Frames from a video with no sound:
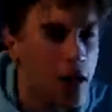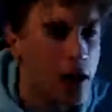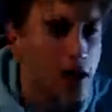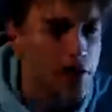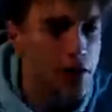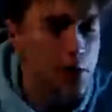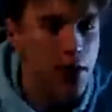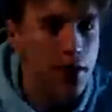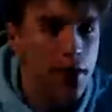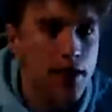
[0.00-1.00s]
have these
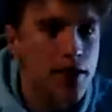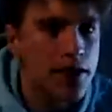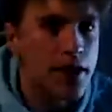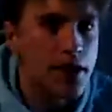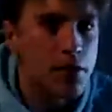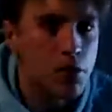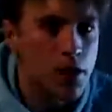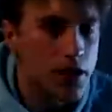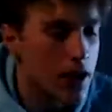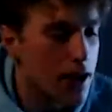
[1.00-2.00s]
podcasts again
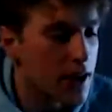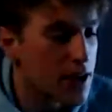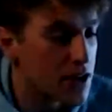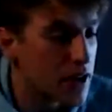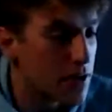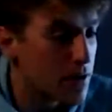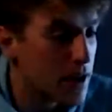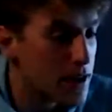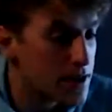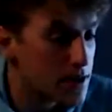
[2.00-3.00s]
when I can actually have
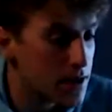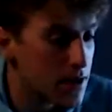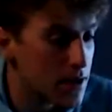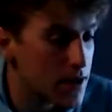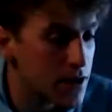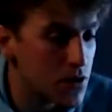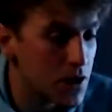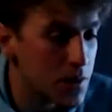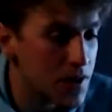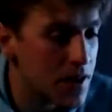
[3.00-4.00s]
guests to
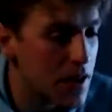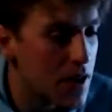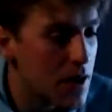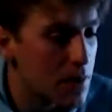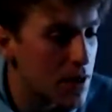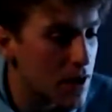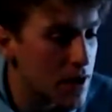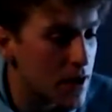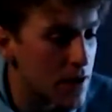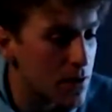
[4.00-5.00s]
join me.
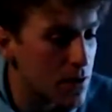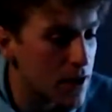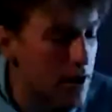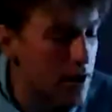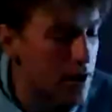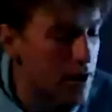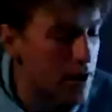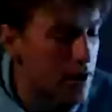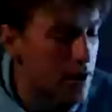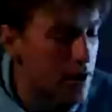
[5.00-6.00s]
But for right
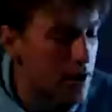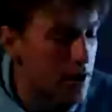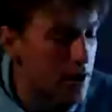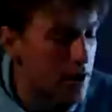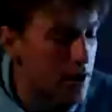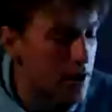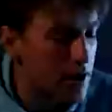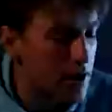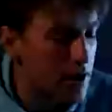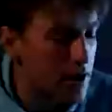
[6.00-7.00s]
now, I'll just
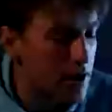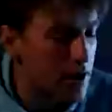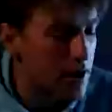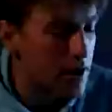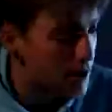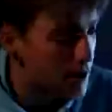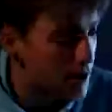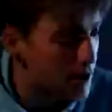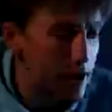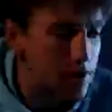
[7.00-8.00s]
action, and
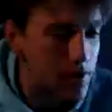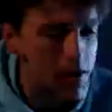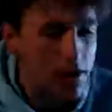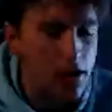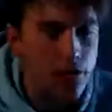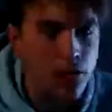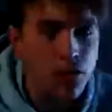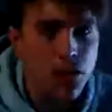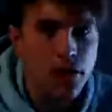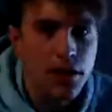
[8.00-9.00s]
I've had
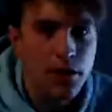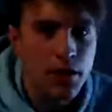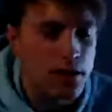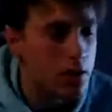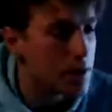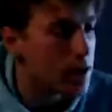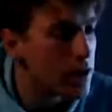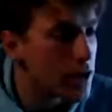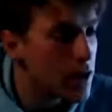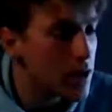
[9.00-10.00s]
enough of looking at me in the
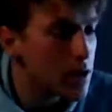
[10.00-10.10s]
mirror.